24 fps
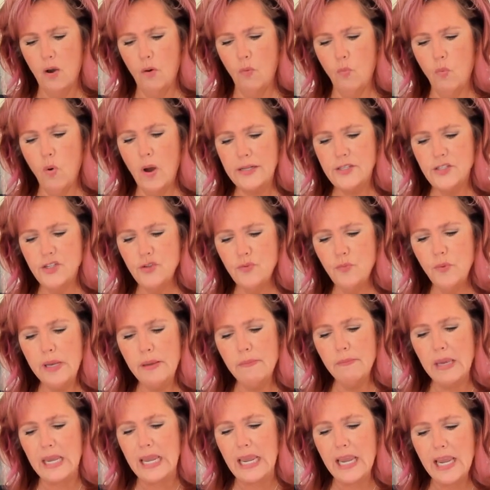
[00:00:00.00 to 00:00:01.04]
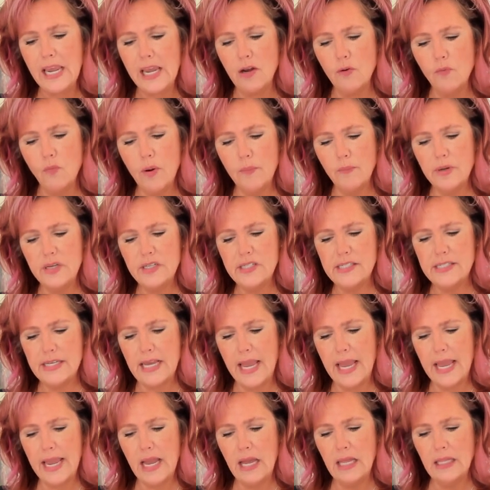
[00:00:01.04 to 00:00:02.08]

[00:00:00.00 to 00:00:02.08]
What do we mean when we say